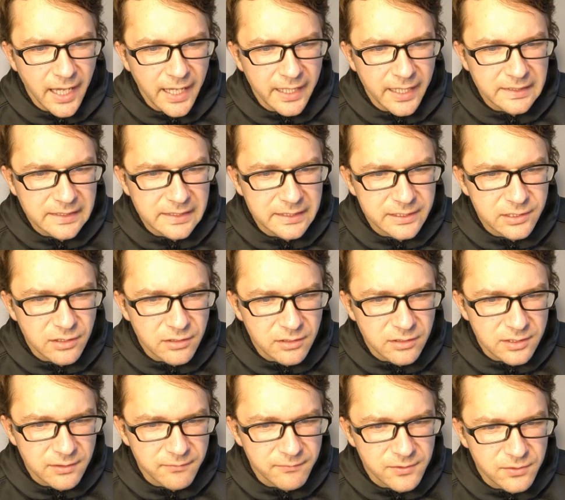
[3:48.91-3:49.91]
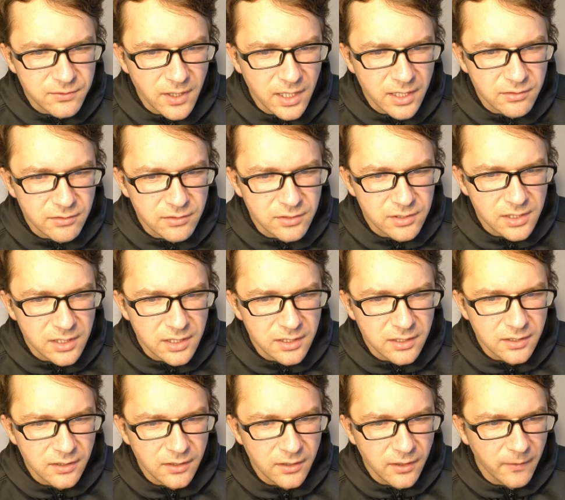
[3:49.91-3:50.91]
an alternative
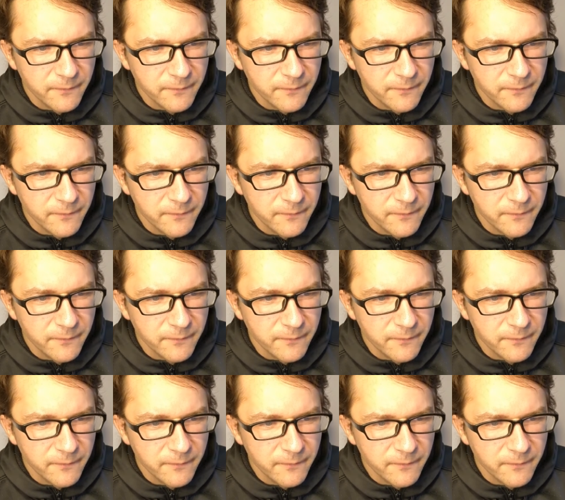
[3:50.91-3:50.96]
strategy